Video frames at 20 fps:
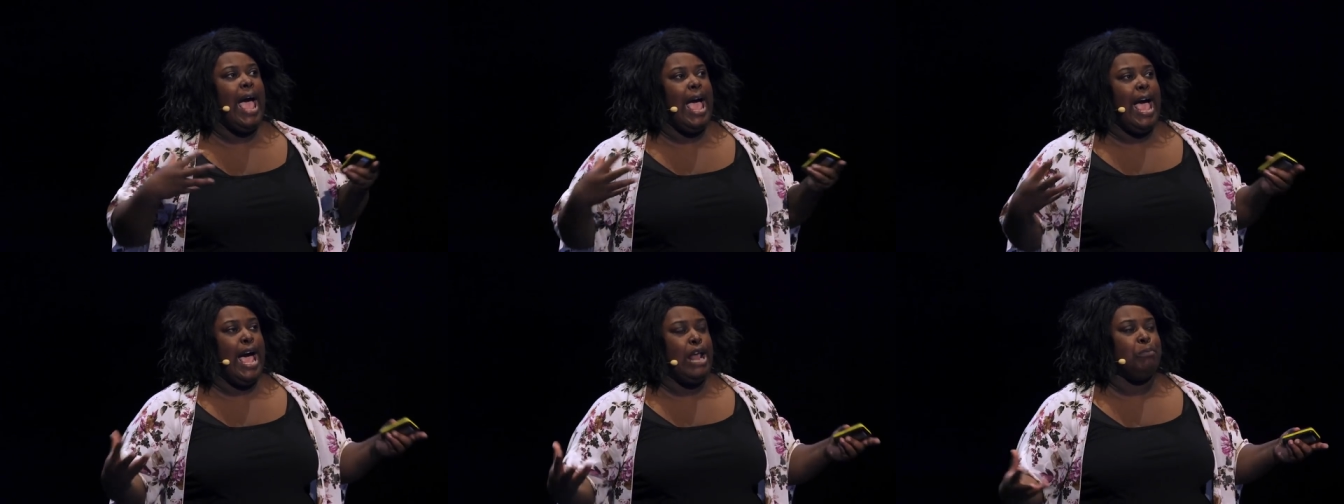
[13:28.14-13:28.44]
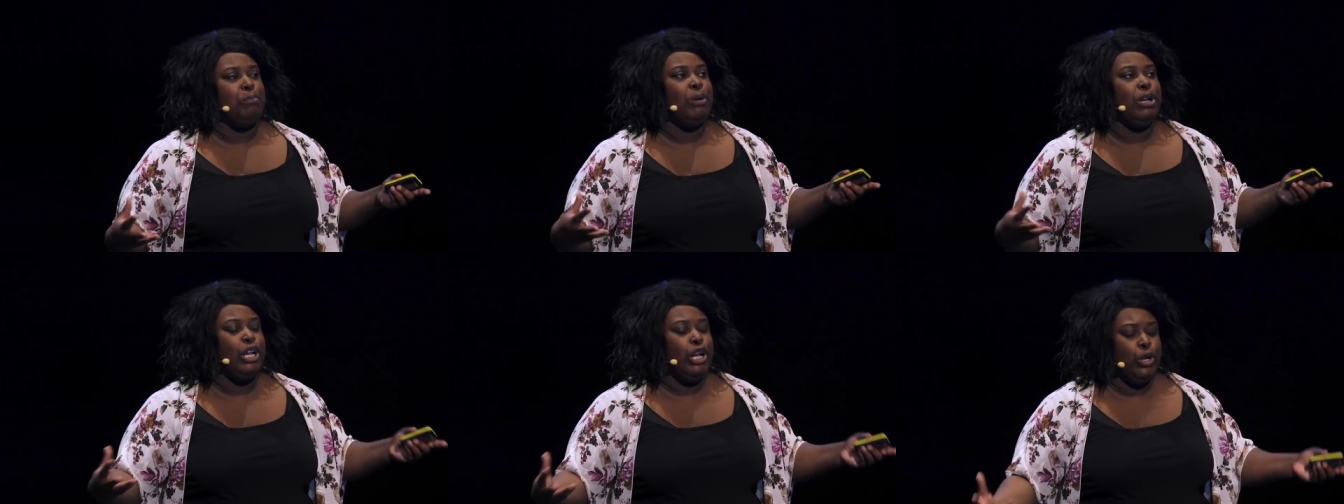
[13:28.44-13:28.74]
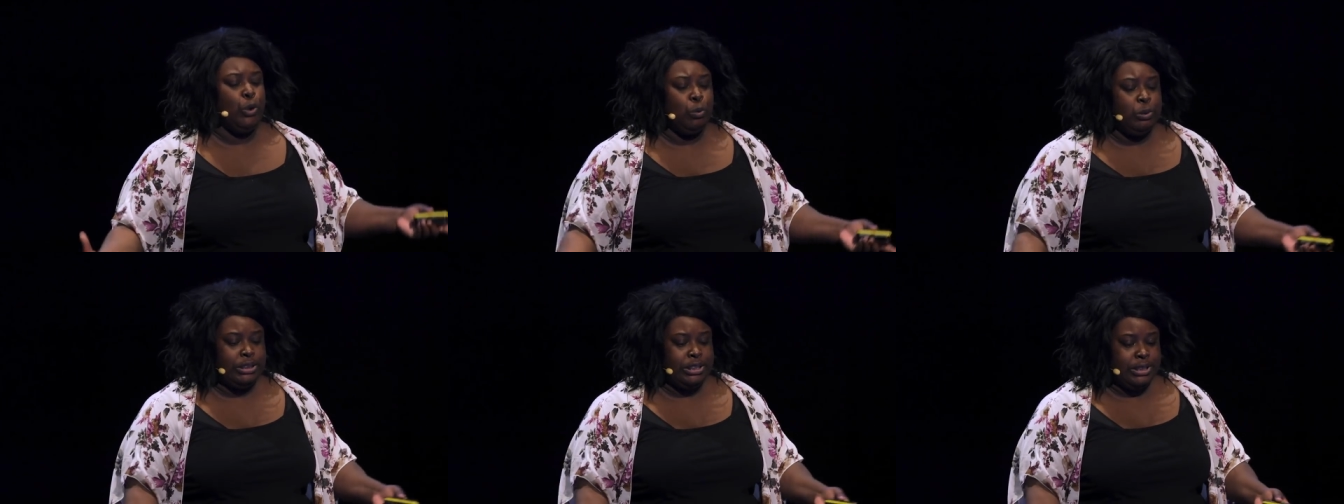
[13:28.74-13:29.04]
add
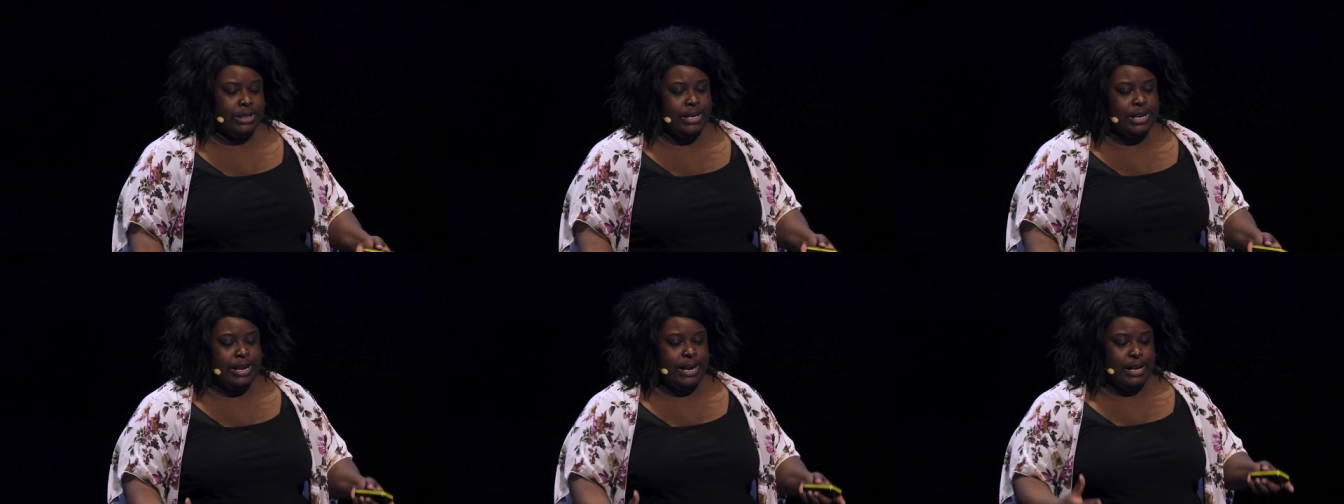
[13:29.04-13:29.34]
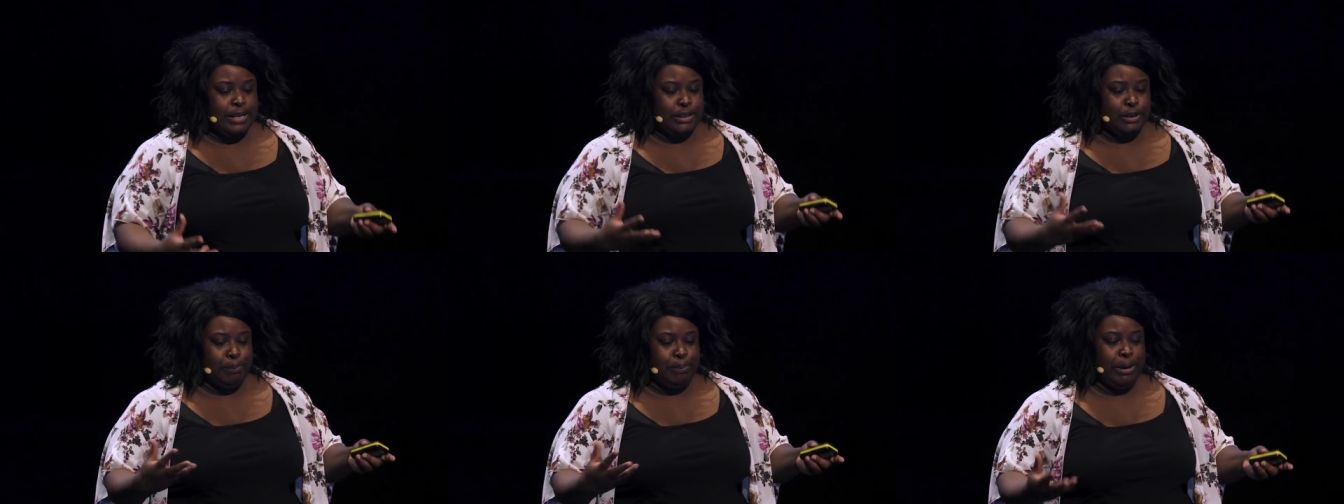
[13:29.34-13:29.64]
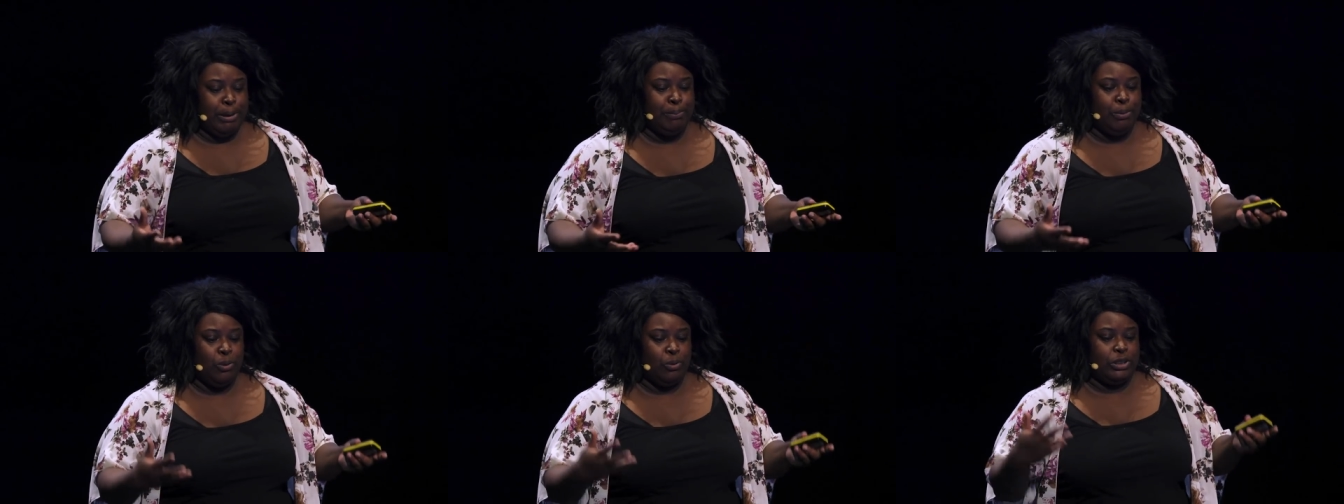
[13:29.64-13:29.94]
bloat to
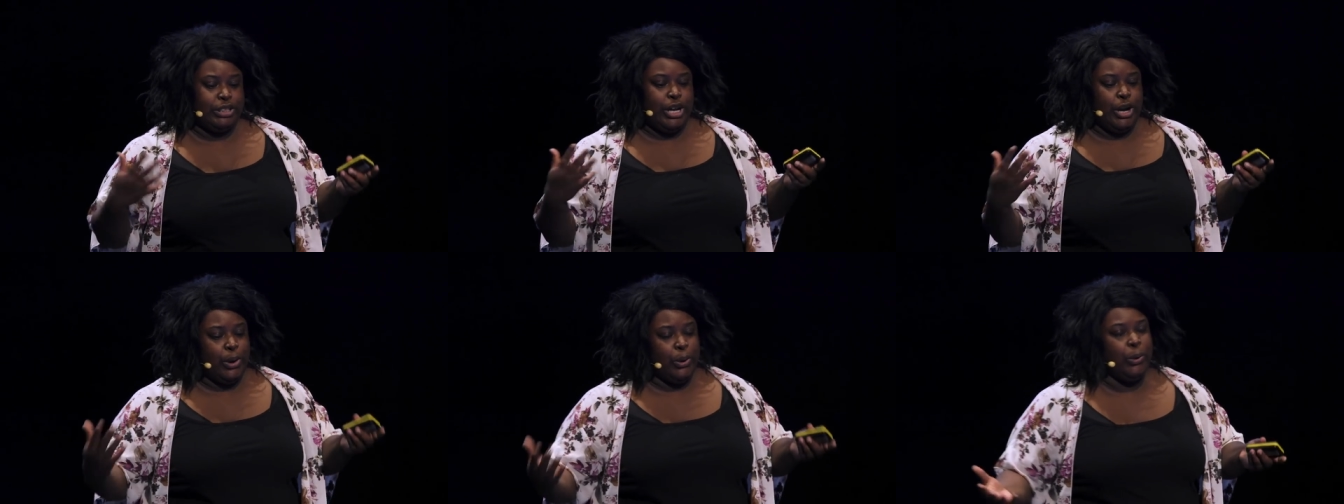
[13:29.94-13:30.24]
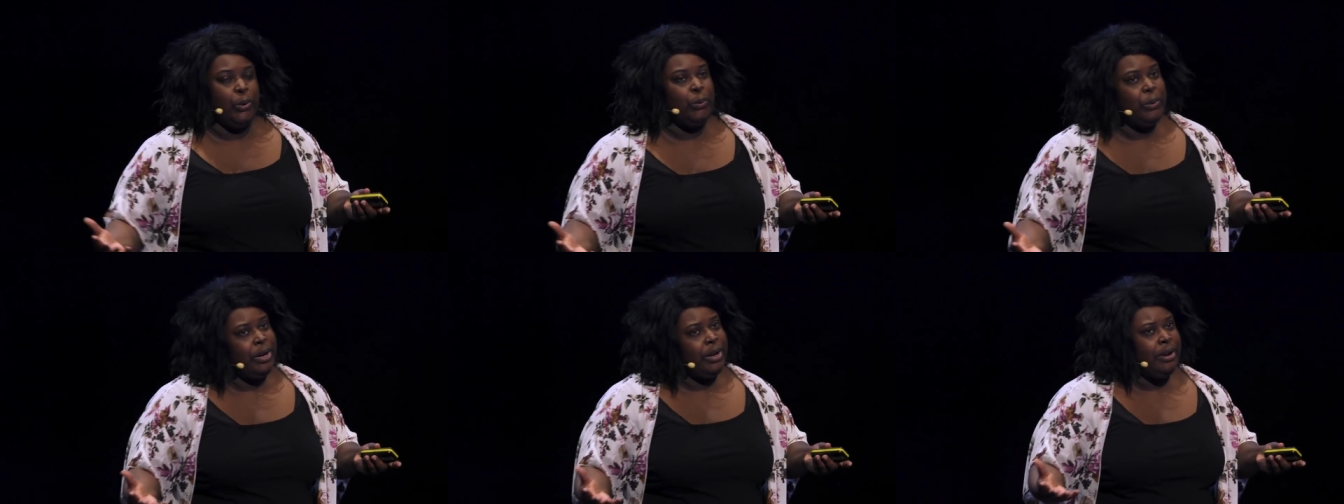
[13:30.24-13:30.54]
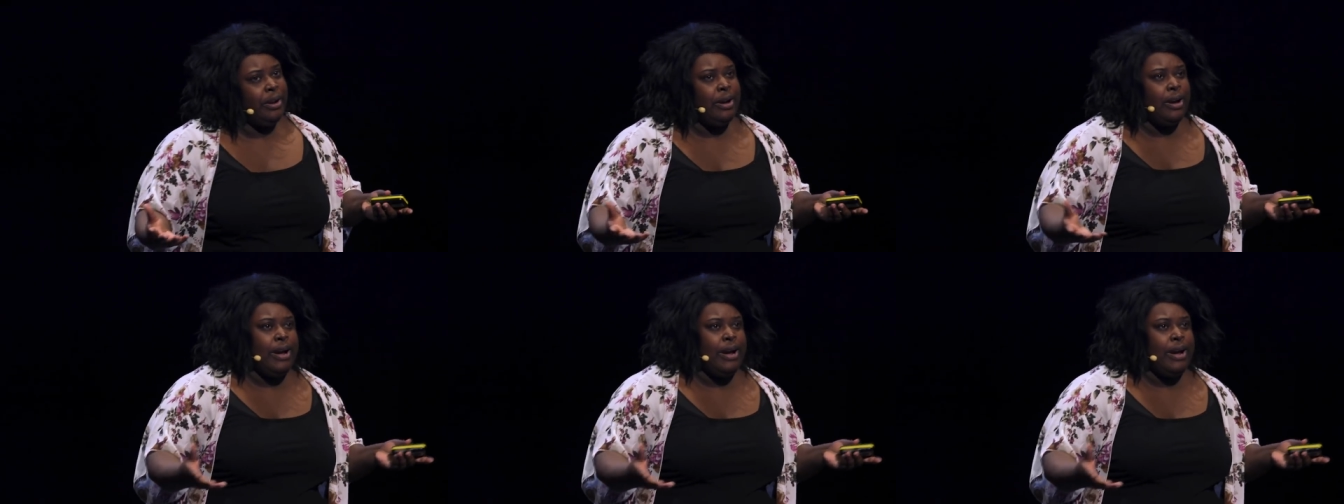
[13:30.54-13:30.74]
people's code